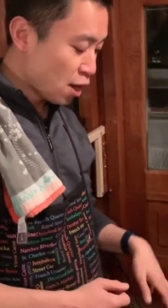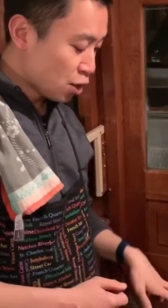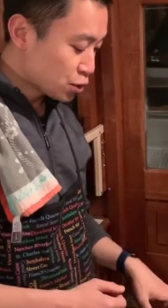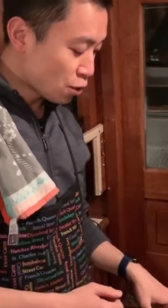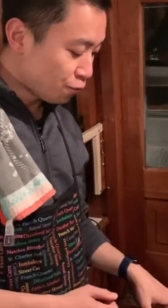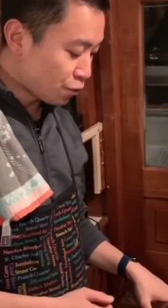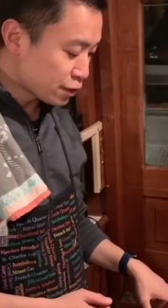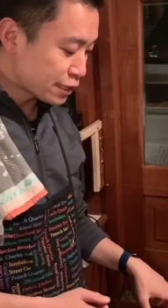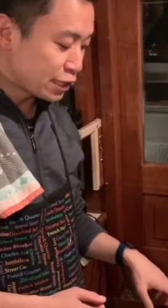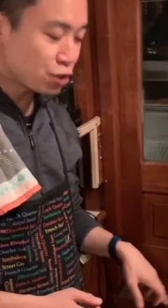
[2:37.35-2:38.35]
So
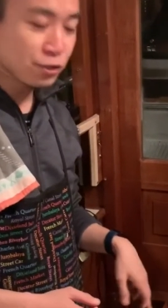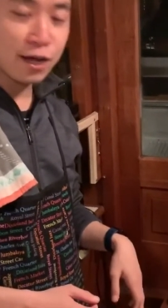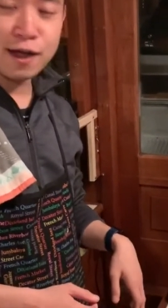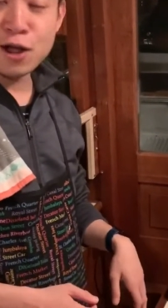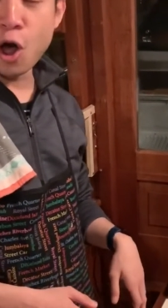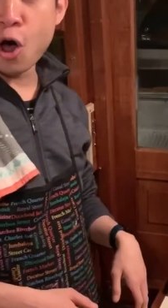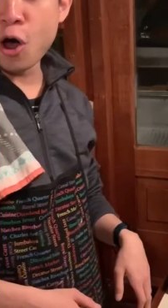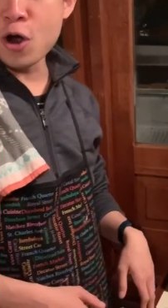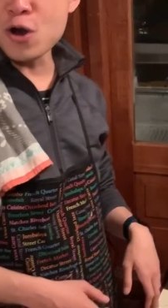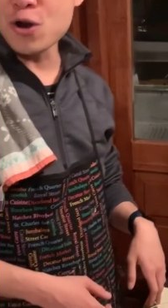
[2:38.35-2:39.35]
first you need to turn on